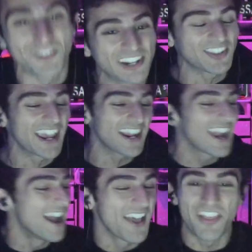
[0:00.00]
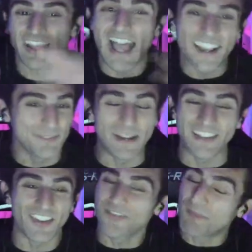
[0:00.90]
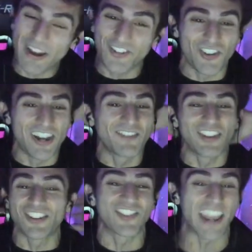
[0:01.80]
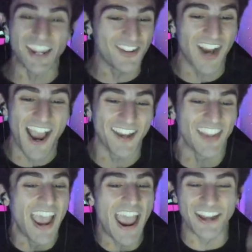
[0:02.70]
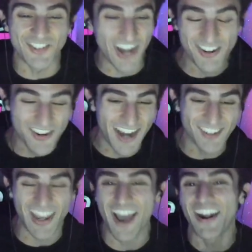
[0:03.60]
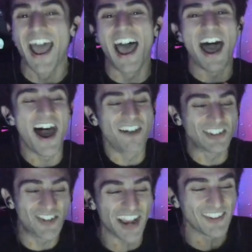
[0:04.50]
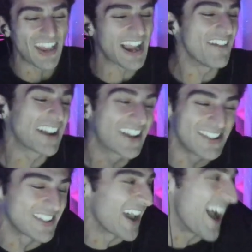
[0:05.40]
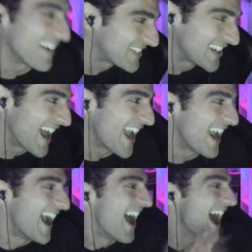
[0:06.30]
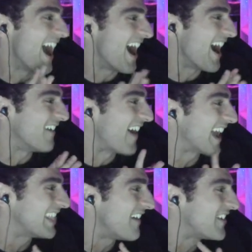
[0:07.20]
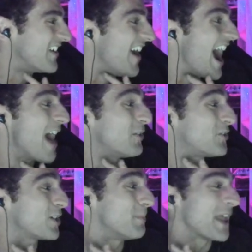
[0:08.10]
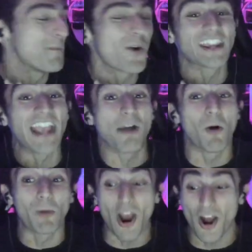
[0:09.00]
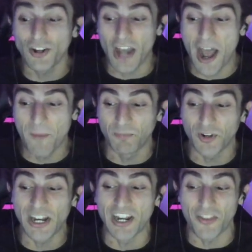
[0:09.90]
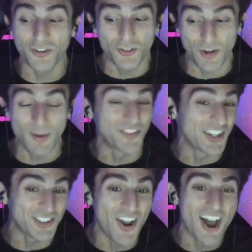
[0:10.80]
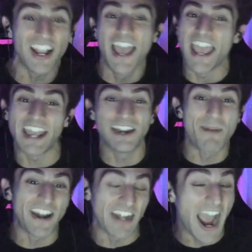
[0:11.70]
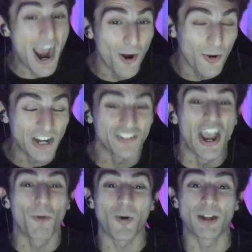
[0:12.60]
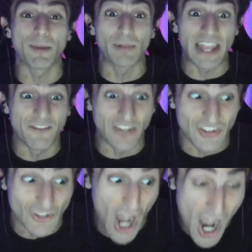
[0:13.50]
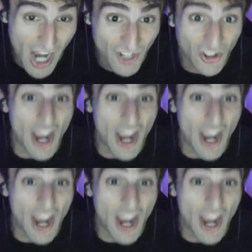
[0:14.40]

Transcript: wanna take the last minutes of my stream to just thank you guys and shout you guys out. Um, did you guys like have a good time tonight? Um, I love you. I wish you could play more. Yeah, well, we are um, doing another stream on TikTok in about an hour-ish. We're gonna be playing Visage,